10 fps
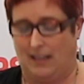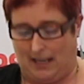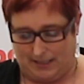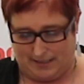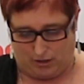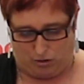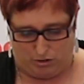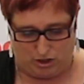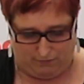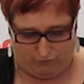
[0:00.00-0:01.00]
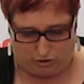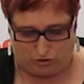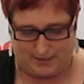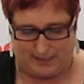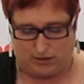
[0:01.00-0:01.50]
unless the community and
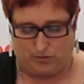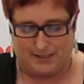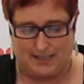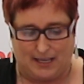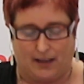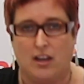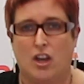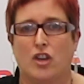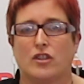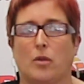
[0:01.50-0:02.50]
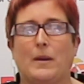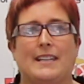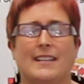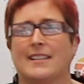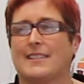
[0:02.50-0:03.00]
voluntary sector is there. So we
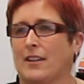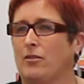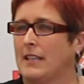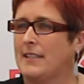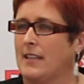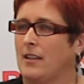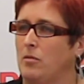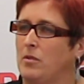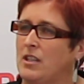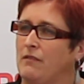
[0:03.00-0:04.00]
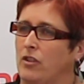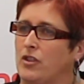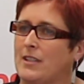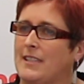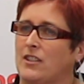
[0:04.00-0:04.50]
necessarily see the community and
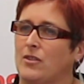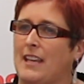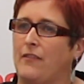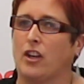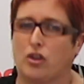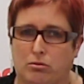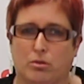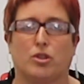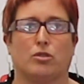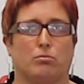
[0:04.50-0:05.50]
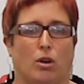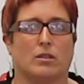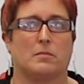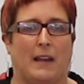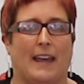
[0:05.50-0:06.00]
voluntary sector as having a crucial
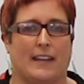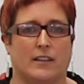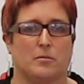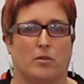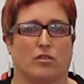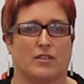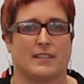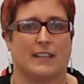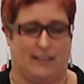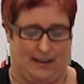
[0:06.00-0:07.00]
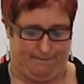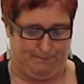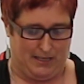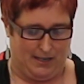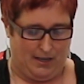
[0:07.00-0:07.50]
role to play in democracy then.
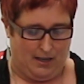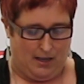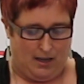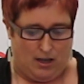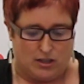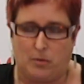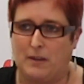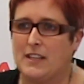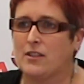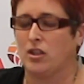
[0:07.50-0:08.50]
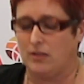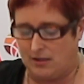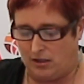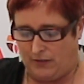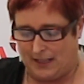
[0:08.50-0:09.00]
So we've done 2
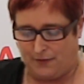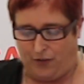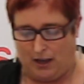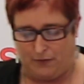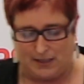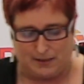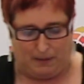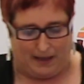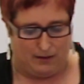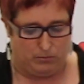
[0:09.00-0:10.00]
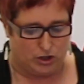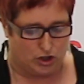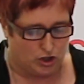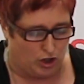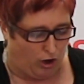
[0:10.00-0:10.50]
surveys 5 years apart which
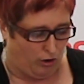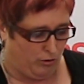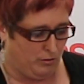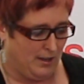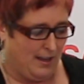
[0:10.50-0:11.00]
show,